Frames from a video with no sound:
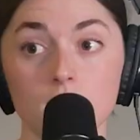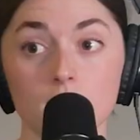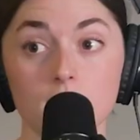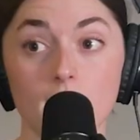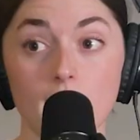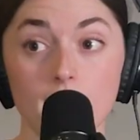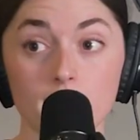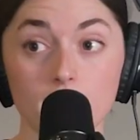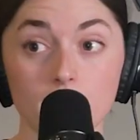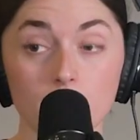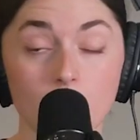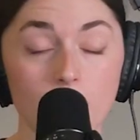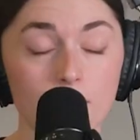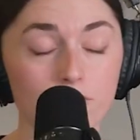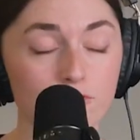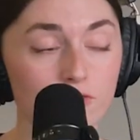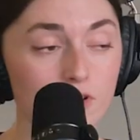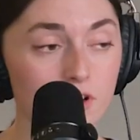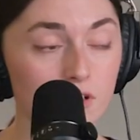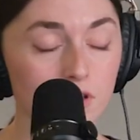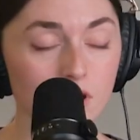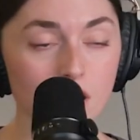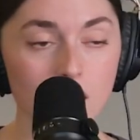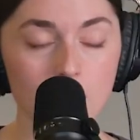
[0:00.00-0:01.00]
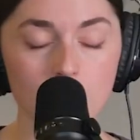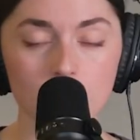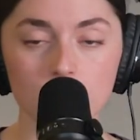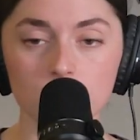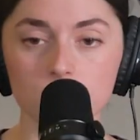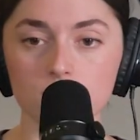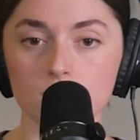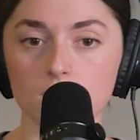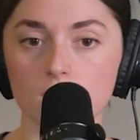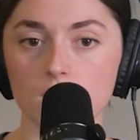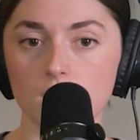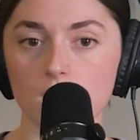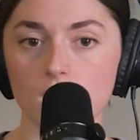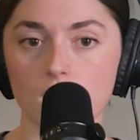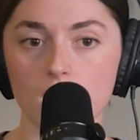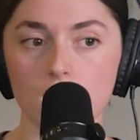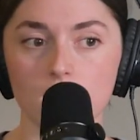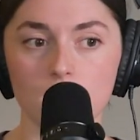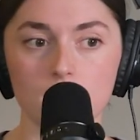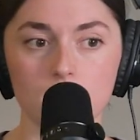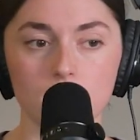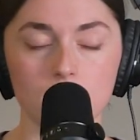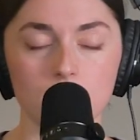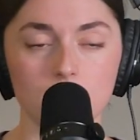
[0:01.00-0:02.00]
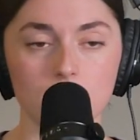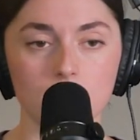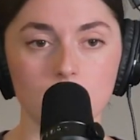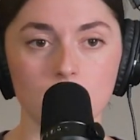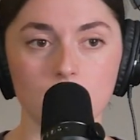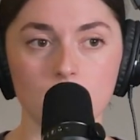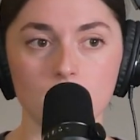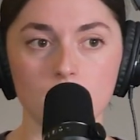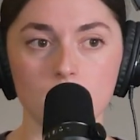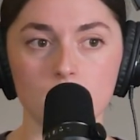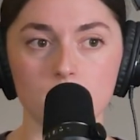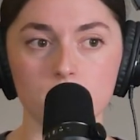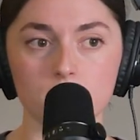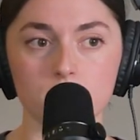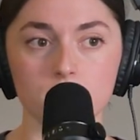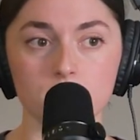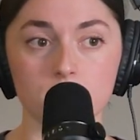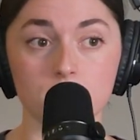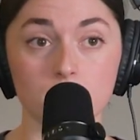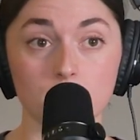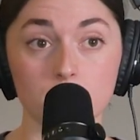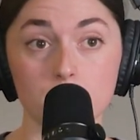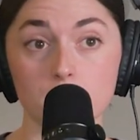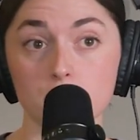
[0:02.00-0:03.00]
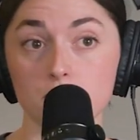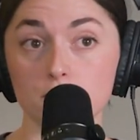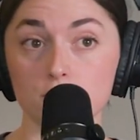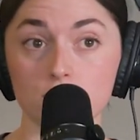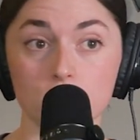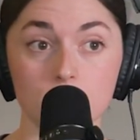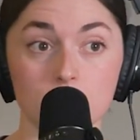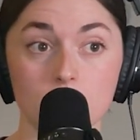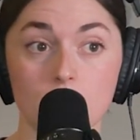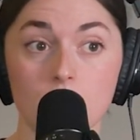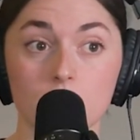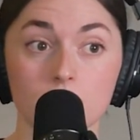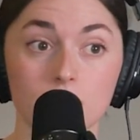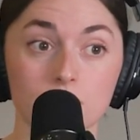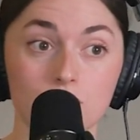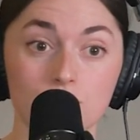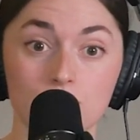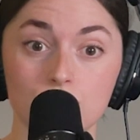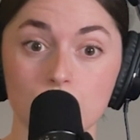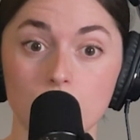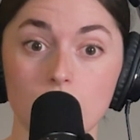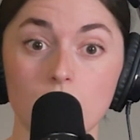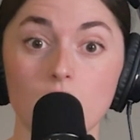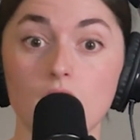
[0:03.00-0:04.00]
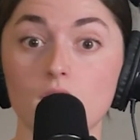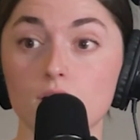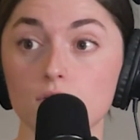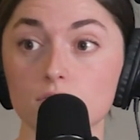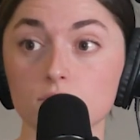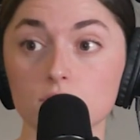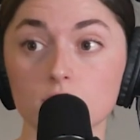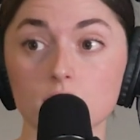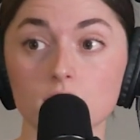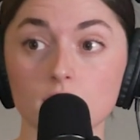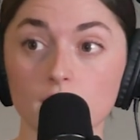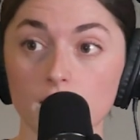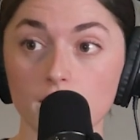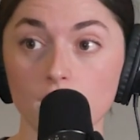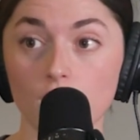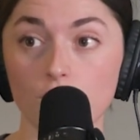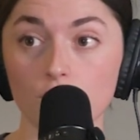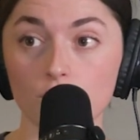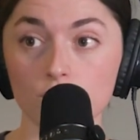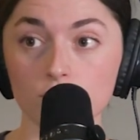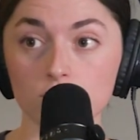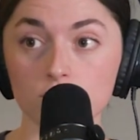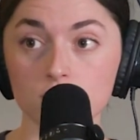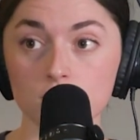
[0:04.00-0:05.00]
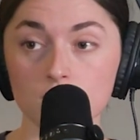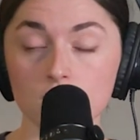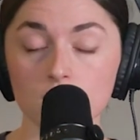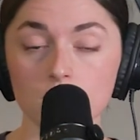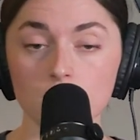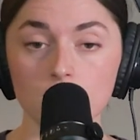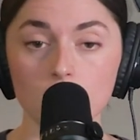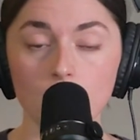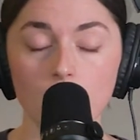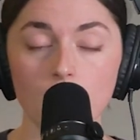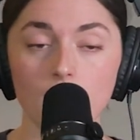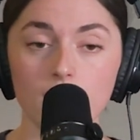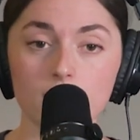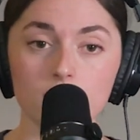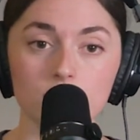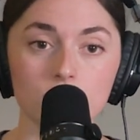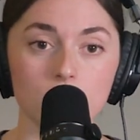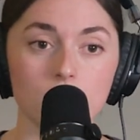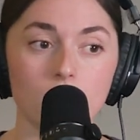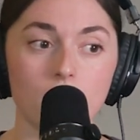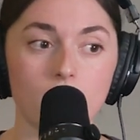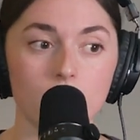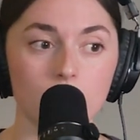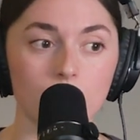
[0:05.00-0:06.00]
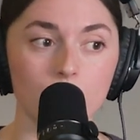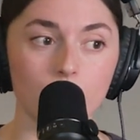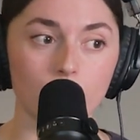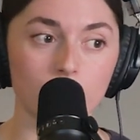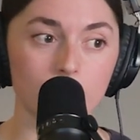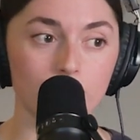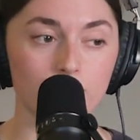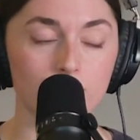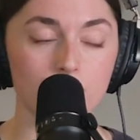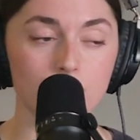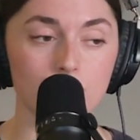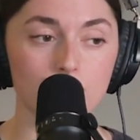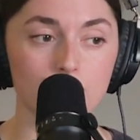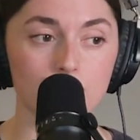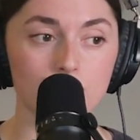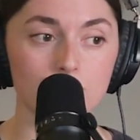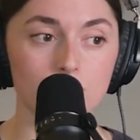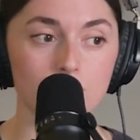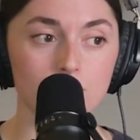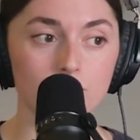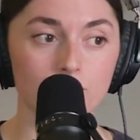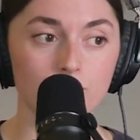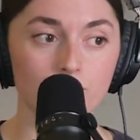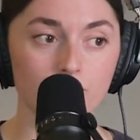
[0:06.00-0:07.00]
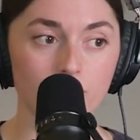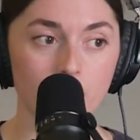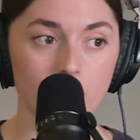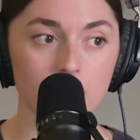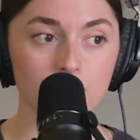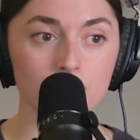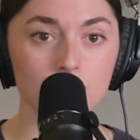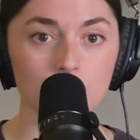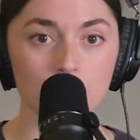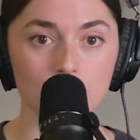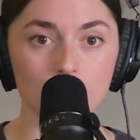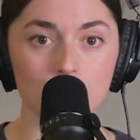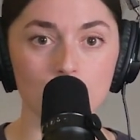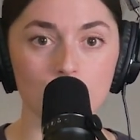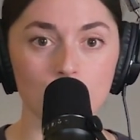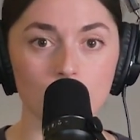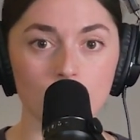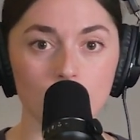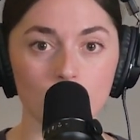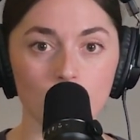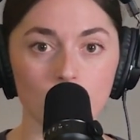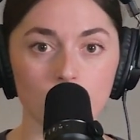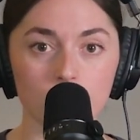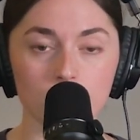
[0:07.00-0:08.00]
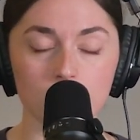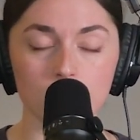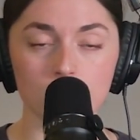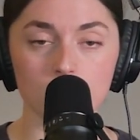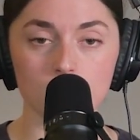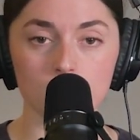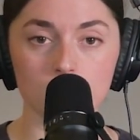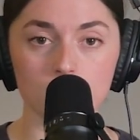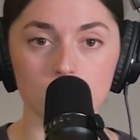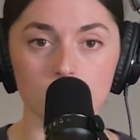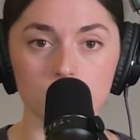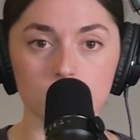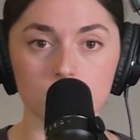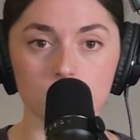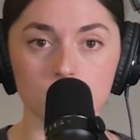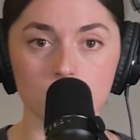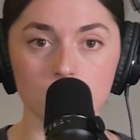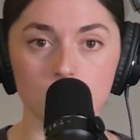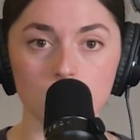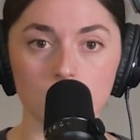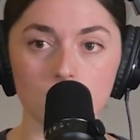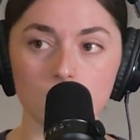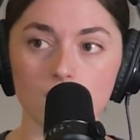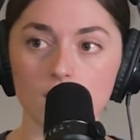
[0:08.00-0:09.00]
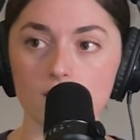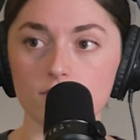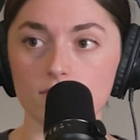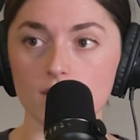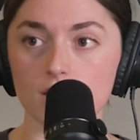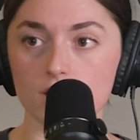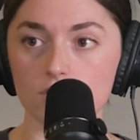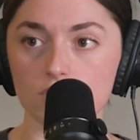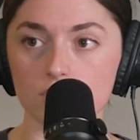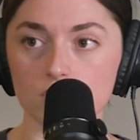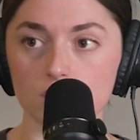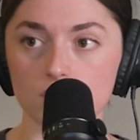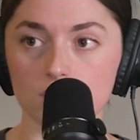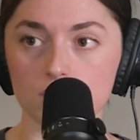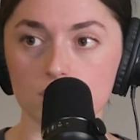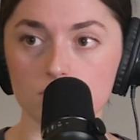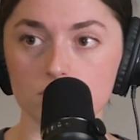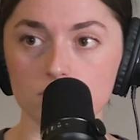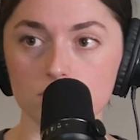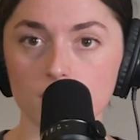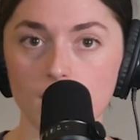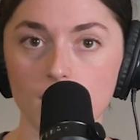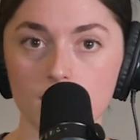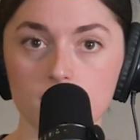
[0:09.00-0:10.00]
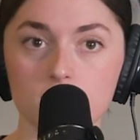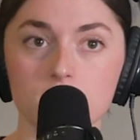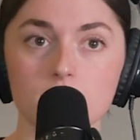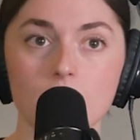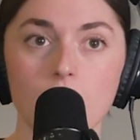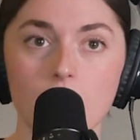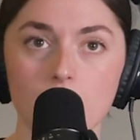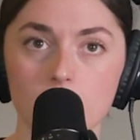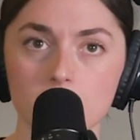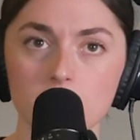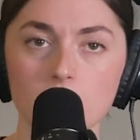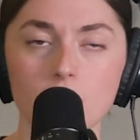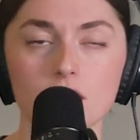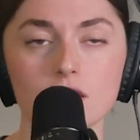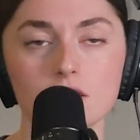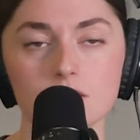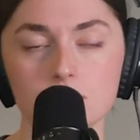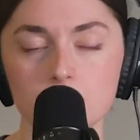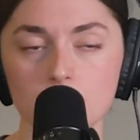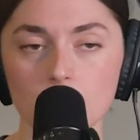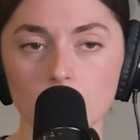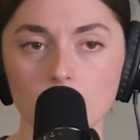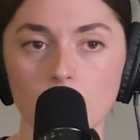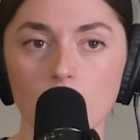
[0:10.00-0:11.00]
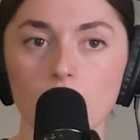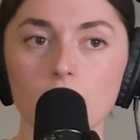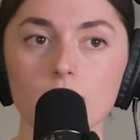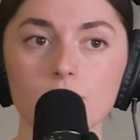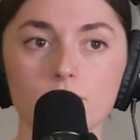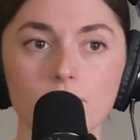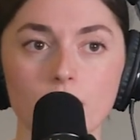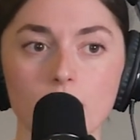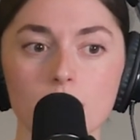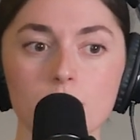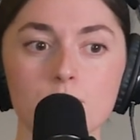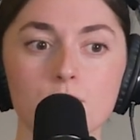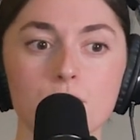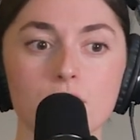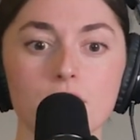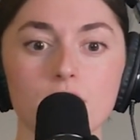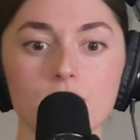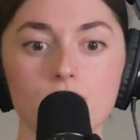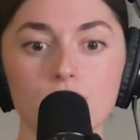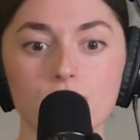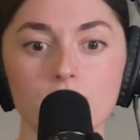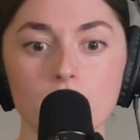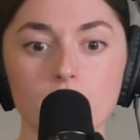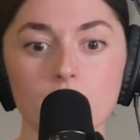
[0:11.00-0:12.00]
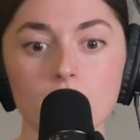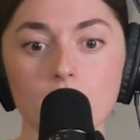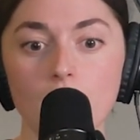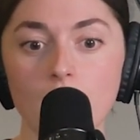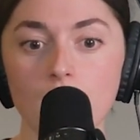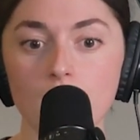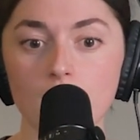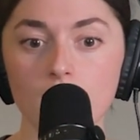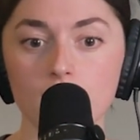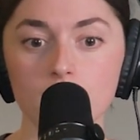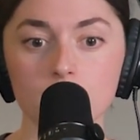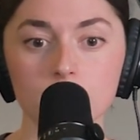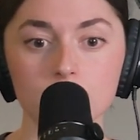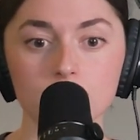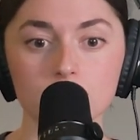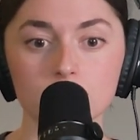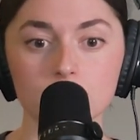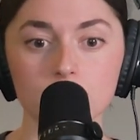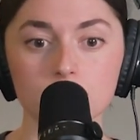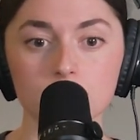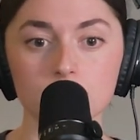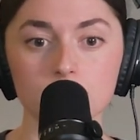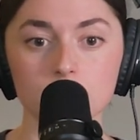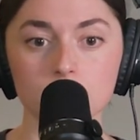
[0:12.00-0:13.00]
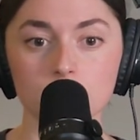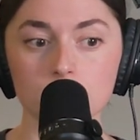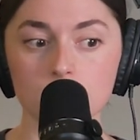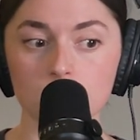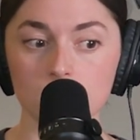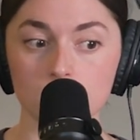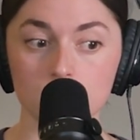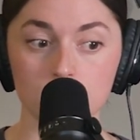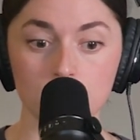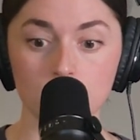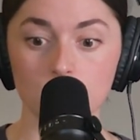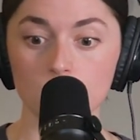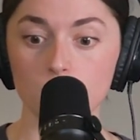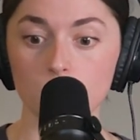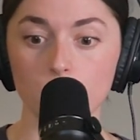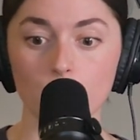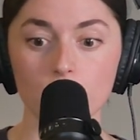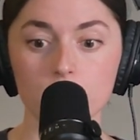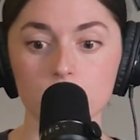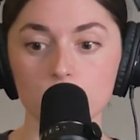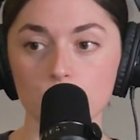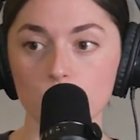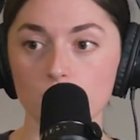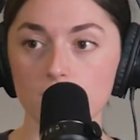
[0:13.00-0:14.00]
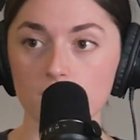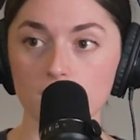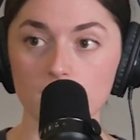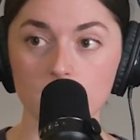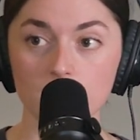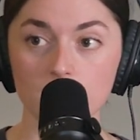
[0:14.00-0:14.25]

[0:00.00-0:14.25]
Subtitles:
Yeah, they got furloughed. They got, some people just got like straight out let go. I actually had quite a few friends who were working in aviation at the time and still are, right? But they got it to the point to where they